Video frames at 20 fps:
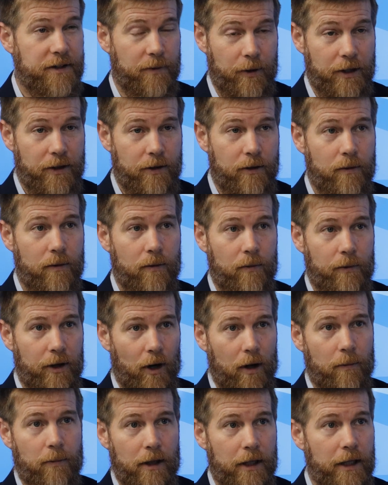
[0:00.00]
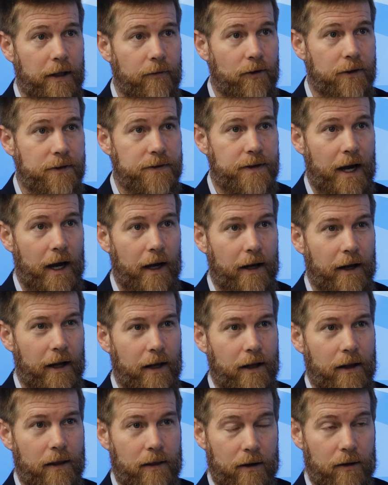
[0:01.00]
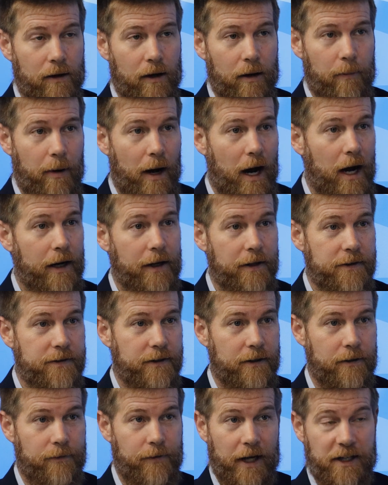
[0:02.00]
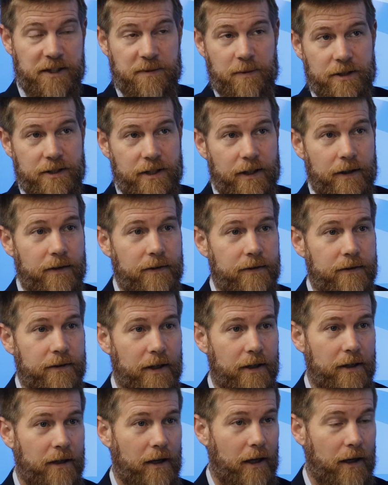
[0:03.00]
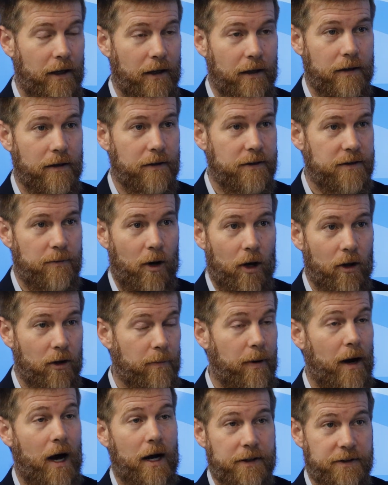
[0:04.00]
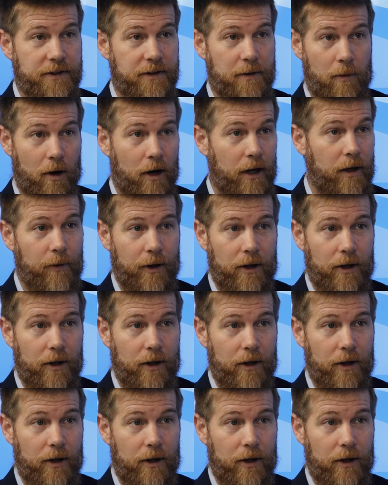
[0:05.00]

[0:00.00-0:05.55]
and we are believers that there are pockets of expertise in smaller pockets of the market.